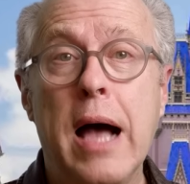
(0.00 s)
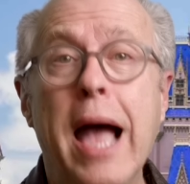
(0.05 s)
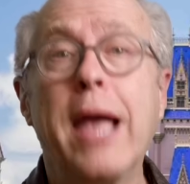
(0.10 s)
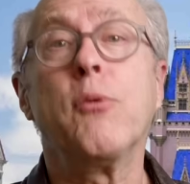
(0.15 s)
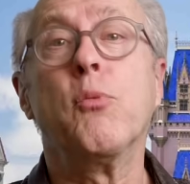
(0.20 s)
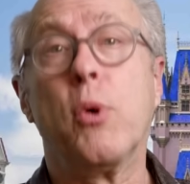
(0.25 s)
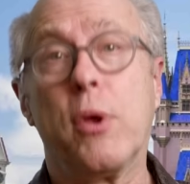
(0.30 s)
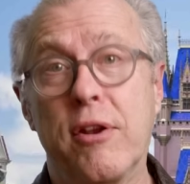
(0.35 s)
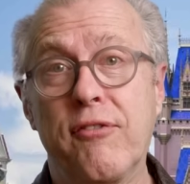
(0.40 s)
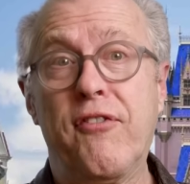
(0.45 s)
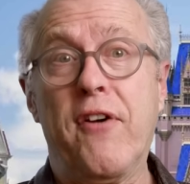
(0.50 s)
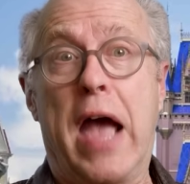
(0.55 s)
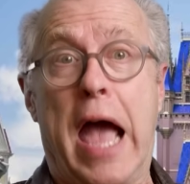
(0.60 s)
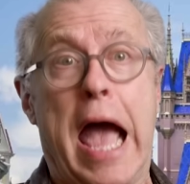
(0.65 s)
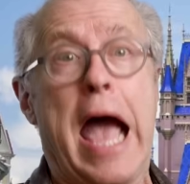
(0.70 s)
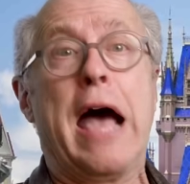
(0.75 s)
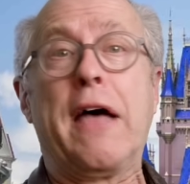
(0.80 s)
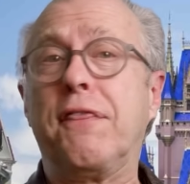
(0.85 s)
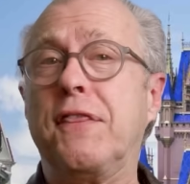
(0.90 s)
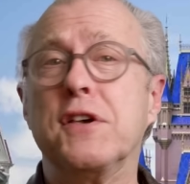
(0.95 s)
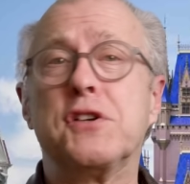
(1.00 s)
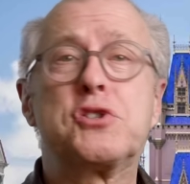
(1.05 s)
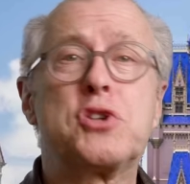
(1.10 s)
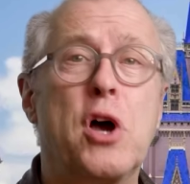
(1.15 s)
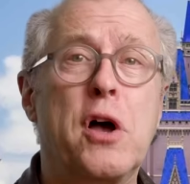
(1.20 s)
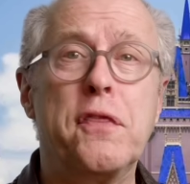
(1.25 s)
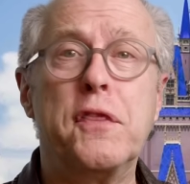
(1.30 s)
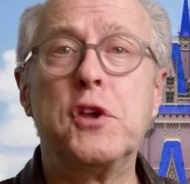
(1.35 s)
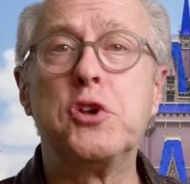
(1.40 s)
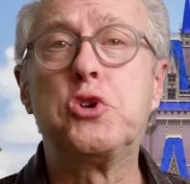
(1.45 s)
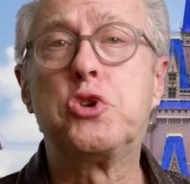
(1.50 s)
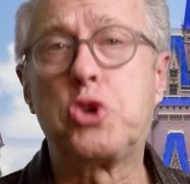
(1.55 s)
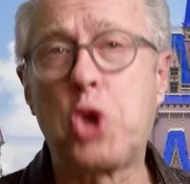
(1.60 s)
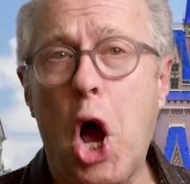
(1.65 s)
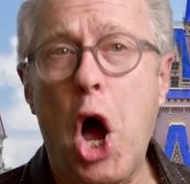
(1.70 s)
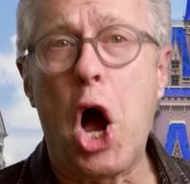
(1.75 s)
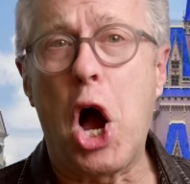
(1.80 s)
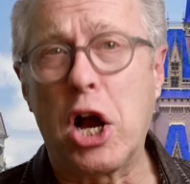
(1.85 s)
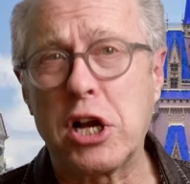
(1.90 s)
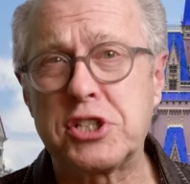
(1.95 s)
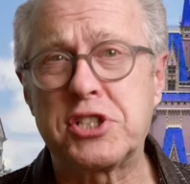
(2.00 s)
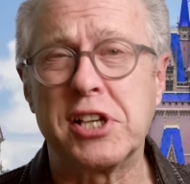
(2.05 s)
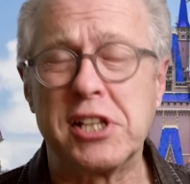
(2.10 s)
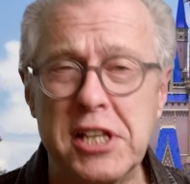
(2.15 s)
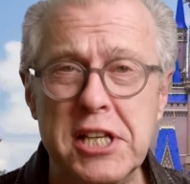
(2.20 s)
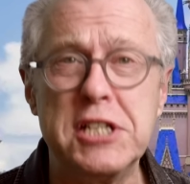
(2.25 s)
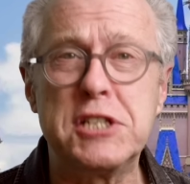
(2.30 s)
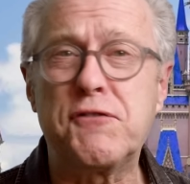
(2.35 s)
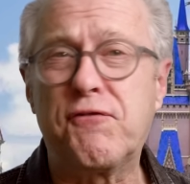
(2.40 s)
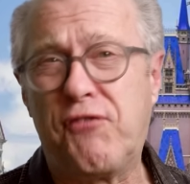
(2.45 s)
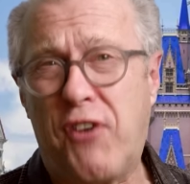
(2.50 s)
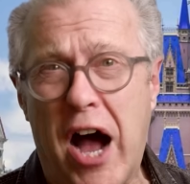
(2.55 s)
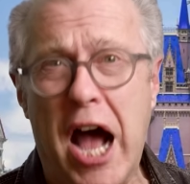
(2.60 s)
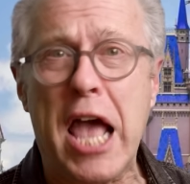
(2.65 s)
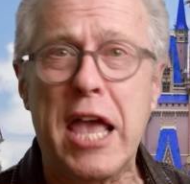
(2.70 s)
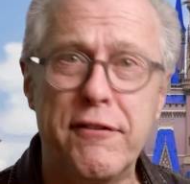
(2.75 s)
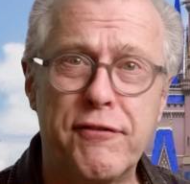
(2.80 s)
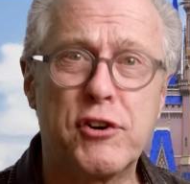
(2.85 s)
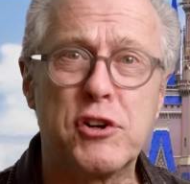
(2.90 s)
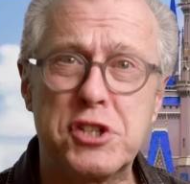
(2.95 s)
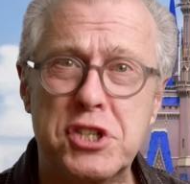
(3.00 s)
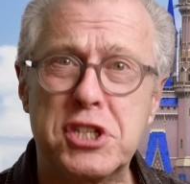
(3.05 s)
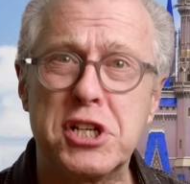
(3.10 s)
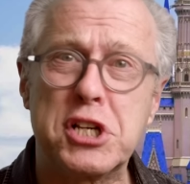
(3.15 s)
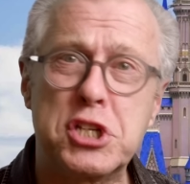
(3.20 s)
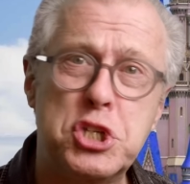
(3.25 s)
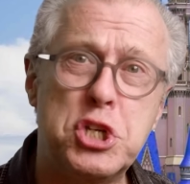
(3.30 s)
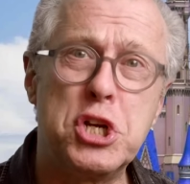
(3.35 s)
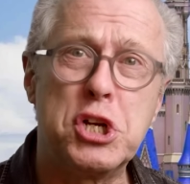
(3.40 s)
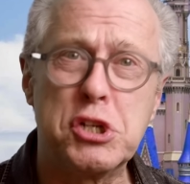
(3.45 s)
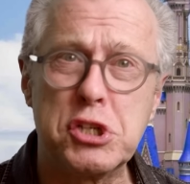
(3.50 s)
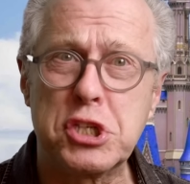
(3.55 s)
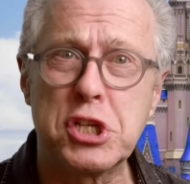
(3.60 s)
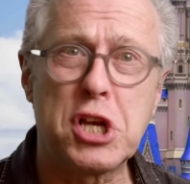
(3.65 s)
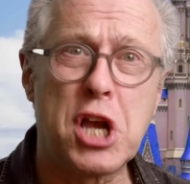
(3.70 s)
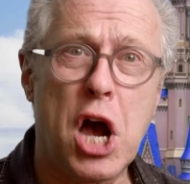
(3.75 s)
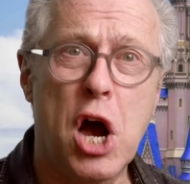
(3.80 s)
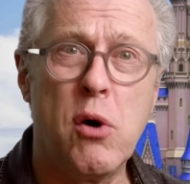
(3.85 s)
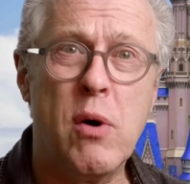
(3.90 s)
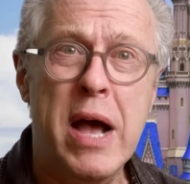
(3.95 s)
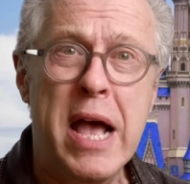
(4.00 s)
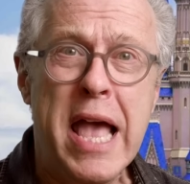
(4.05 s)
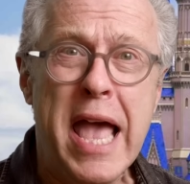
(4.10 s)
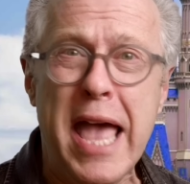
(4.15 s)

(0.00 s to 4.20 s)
I would have had this on the docks at least 5 or 6 years ago,